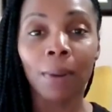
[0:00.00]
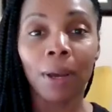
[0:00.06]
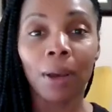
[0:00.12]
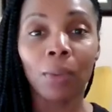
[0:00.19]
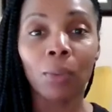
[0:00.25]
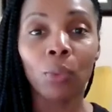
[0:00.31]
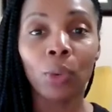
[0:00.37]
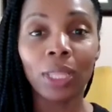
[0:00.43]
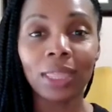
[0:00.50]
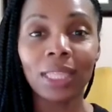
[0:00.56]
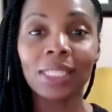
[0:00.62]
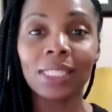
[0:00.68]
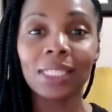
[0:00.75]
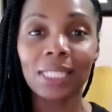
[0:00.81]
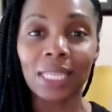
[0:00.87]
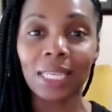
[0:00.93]
But with
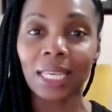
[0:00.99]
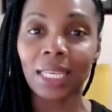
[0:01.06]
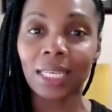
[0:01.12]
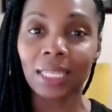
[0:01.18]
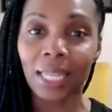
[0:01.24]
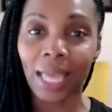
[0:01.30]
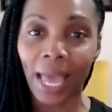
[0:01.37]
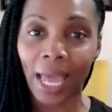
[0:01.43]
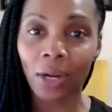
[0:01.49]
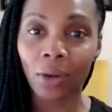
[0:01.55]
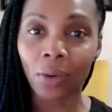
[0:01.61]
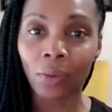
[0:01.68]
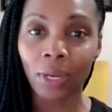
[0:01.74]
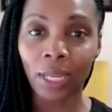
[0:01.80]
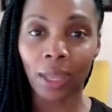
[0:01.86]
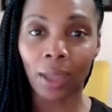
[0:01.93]
the CD
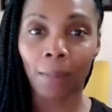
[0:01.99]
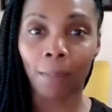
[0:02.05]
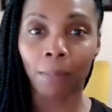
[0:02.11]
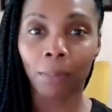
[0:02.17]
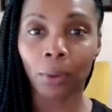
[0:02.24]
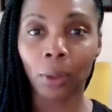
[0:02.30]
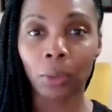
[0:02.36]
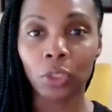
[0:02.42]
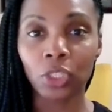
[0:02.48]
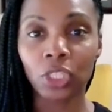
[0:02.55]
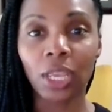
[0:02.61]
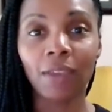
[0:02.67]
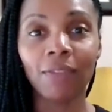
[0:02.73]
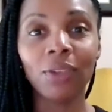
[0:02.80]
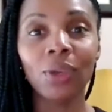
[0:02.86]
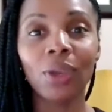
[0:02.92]
laddering approach,
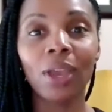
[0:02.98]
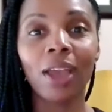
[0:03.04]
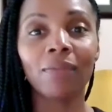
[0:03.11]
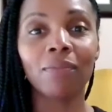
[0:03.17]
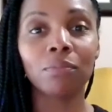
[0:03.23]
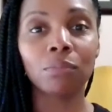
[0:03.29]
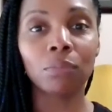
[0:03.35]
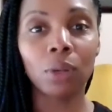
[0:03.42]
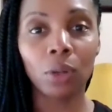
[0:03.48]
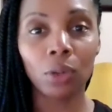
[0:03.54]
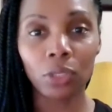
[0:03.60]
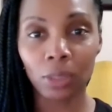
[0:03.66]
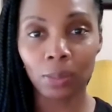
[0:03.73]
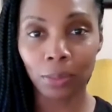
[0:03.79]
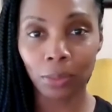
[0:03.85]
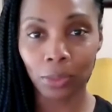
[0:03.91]
if you have
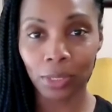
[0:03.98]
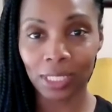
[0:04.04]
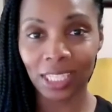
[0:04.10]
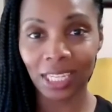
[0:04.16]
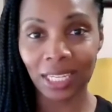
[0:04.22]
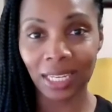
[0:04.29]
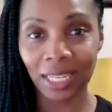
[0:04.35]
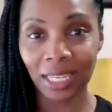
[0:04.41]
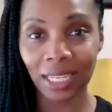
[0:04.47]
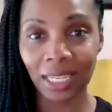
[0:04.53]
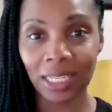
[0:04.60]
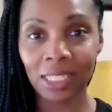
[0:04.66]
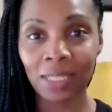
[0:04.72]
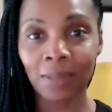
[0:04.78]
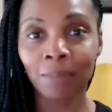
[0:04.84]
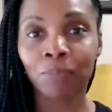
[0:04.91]
multiple
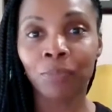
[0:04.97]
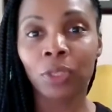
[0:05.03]
CDs,